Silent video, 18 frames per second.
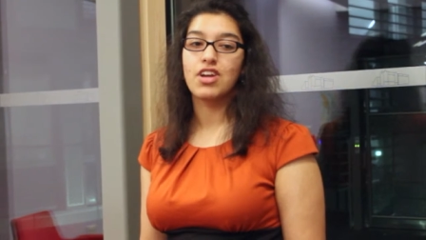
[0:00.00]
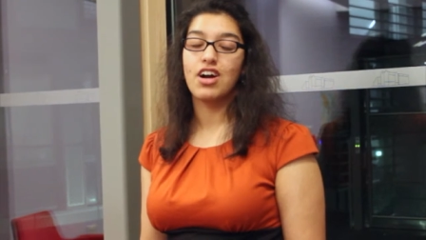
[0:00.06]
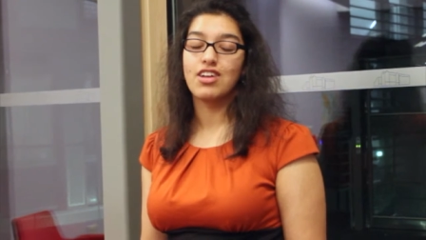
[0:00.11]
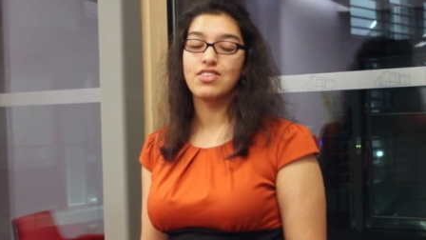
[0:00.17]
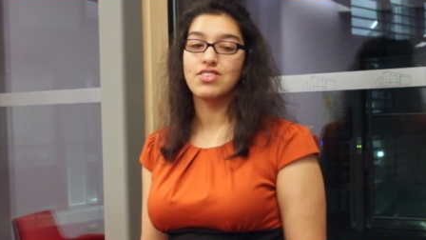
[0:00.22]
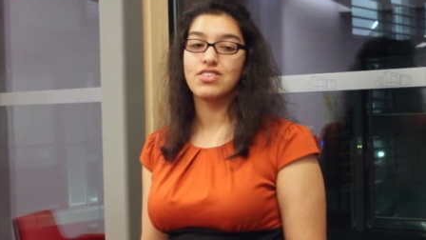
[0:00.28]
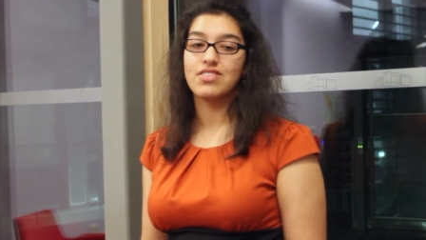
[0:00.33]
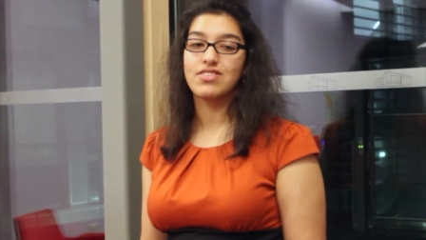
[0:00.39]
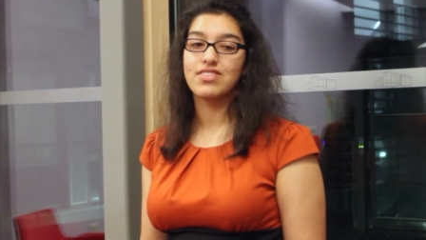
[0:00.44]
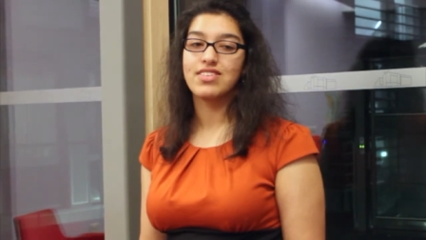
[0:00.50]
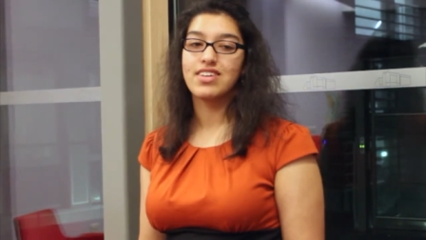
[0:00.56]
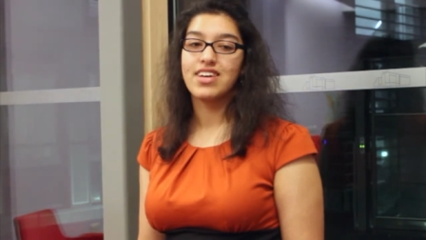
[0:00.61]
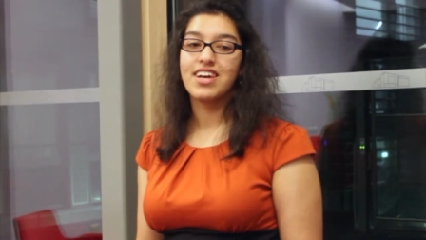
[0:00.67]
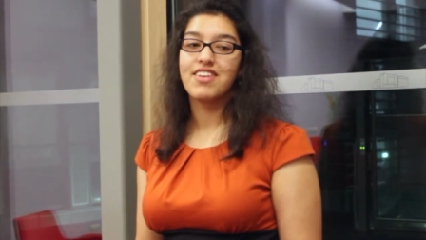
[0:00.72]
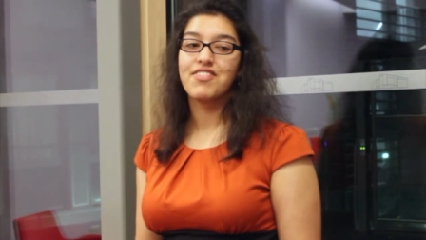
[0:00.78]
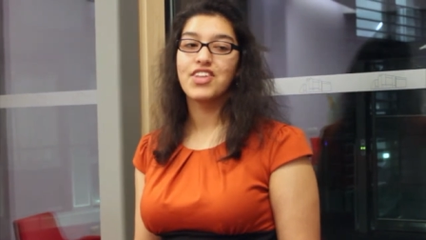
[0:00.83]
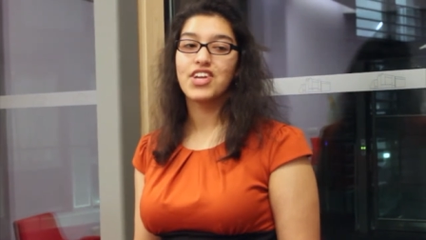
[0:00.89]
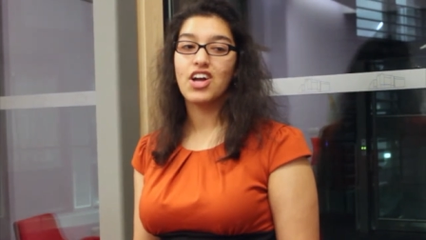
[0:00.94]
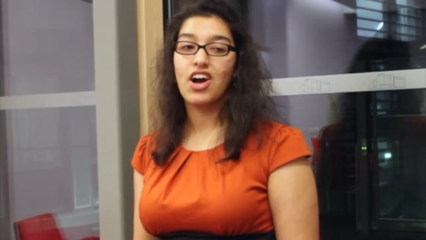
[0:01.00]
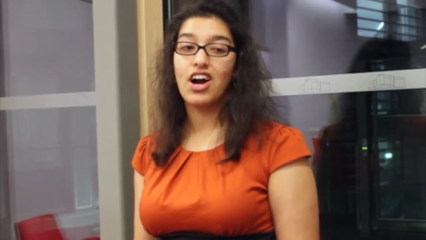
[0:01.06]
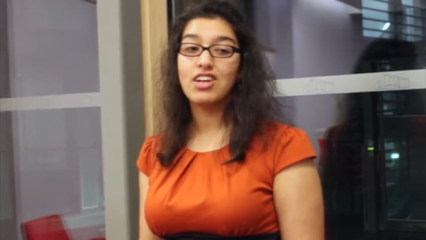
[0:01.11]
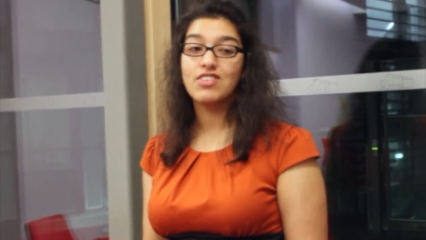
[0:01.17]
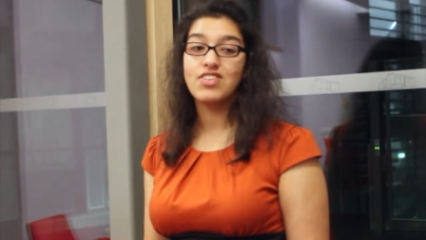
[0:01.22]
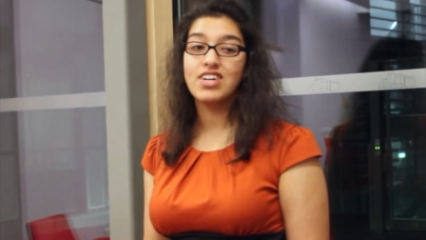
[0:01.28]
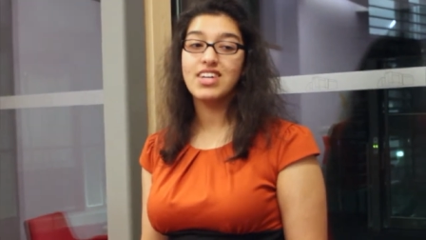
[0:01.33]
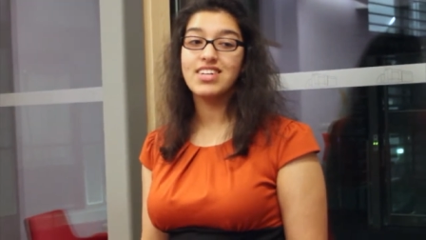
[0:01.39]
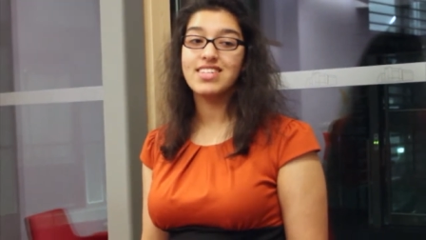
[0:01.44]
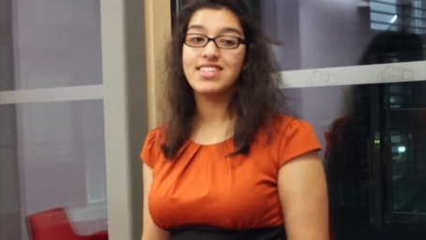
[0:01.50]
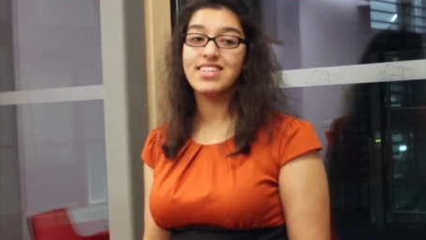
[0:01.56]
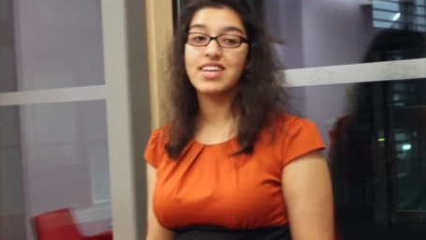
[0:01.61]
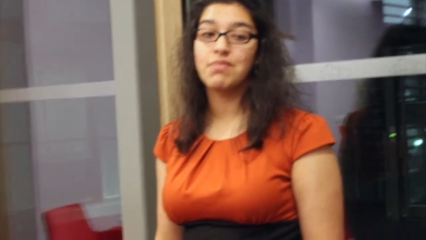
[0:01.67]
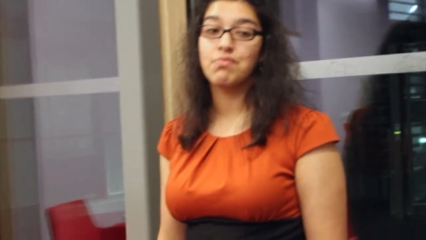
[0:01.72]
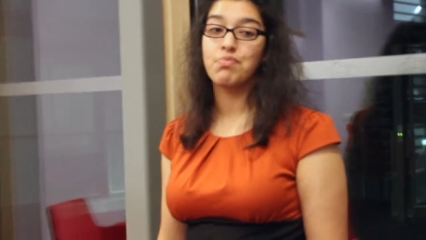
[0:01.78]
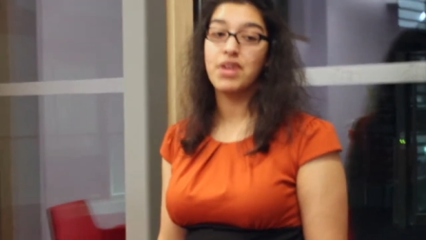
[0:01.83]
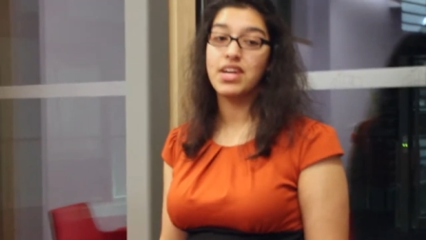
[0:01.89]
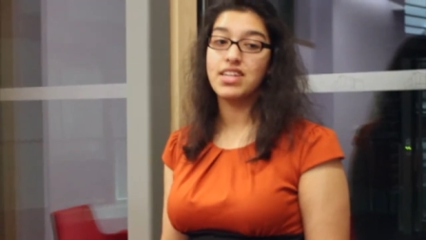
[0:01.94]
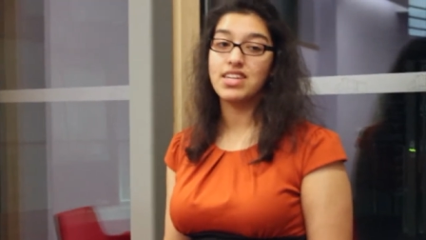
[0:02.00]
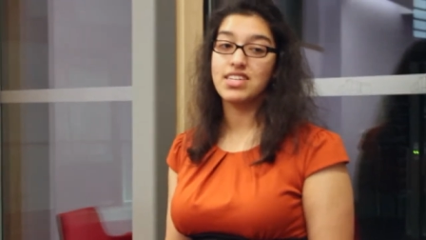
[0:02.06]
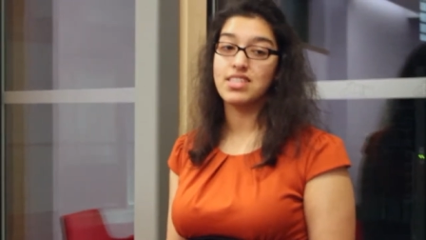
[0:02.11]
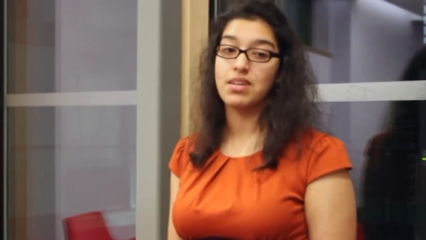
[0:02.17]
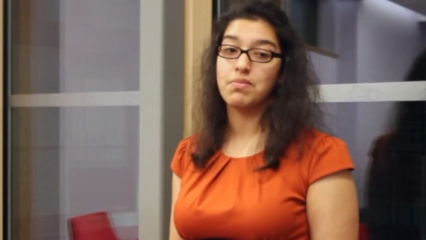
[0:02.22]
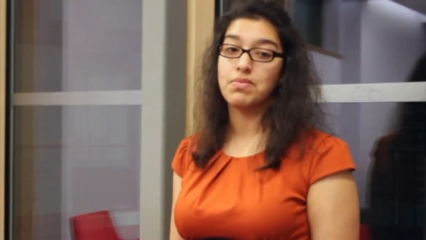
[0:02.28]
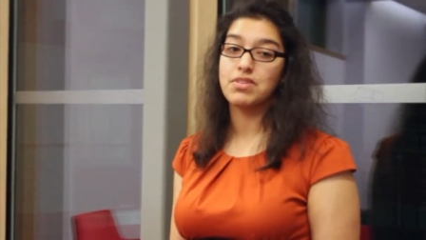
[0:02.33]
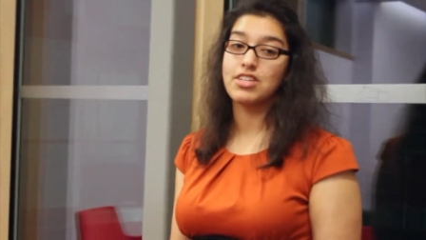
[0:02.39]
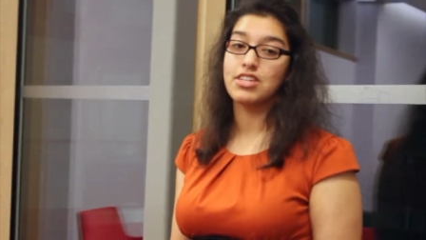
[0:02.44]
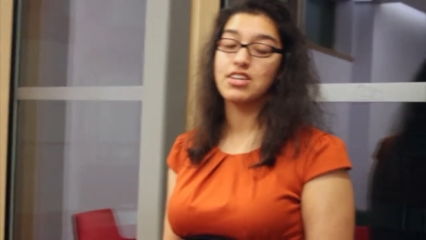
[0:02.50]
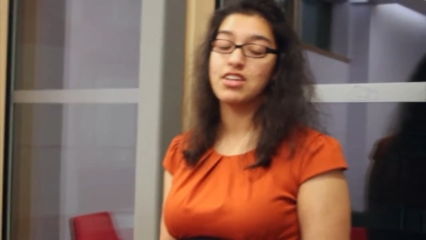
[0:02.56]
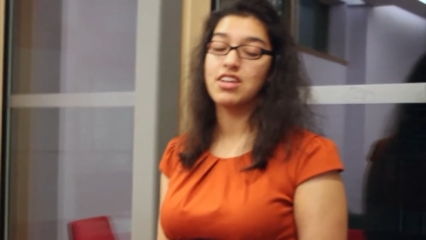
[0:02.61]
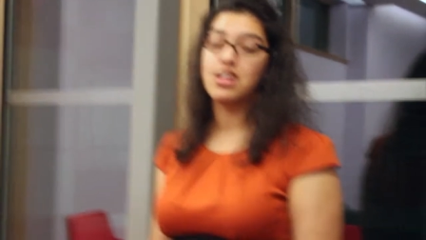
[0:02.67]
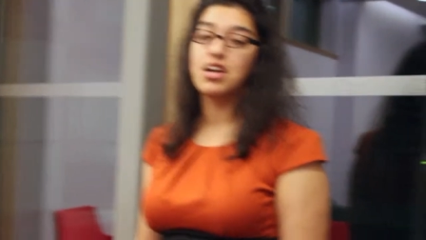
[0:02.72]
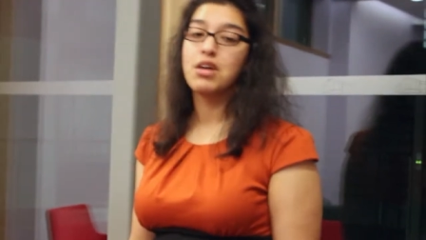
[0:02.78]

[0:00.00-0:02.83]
contrails. The contrast in brightness temperature